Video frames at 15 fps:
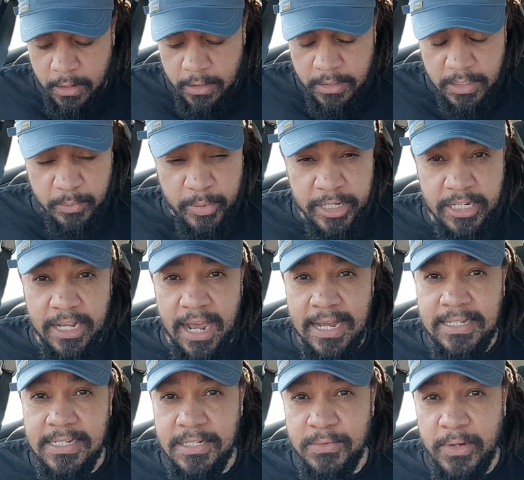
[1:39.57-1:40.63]
it's a bit
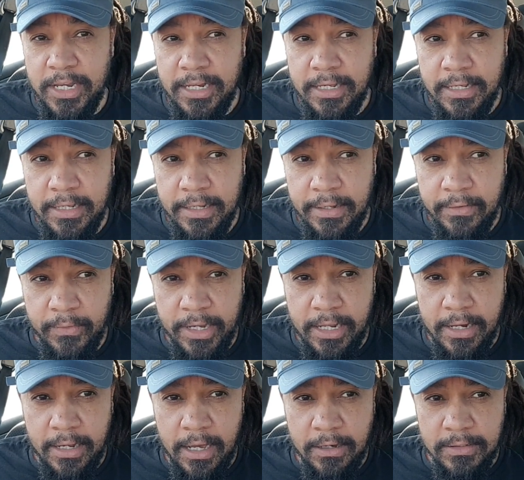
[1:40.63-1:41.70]
gutted when he when
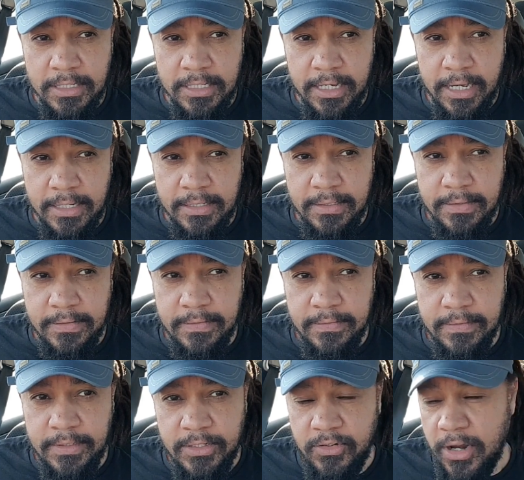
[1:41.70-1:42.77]
he announced that
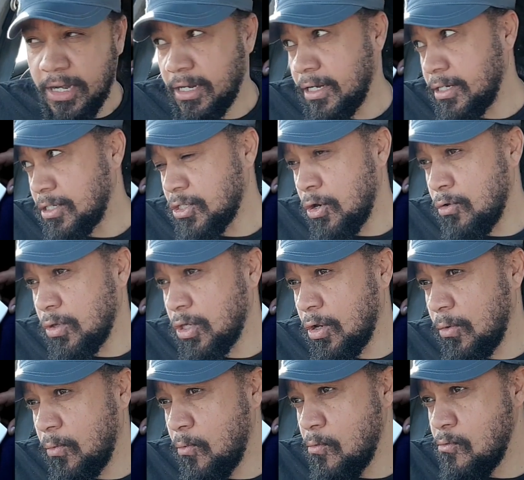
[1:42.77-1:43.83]
he's running in
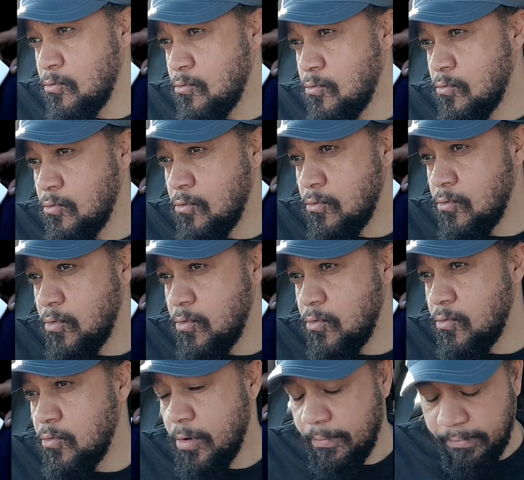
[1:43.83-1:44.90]
Tokyo.
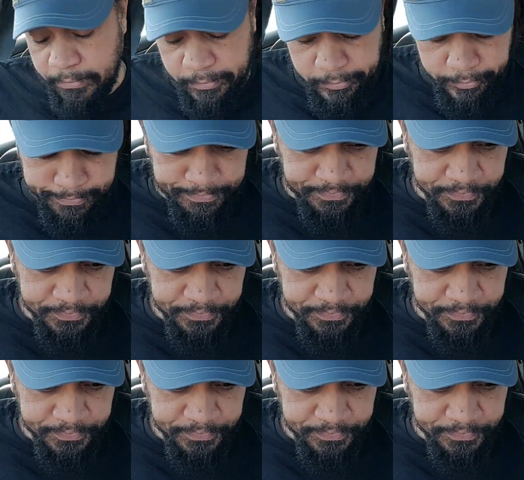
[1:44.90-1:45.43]
Mm.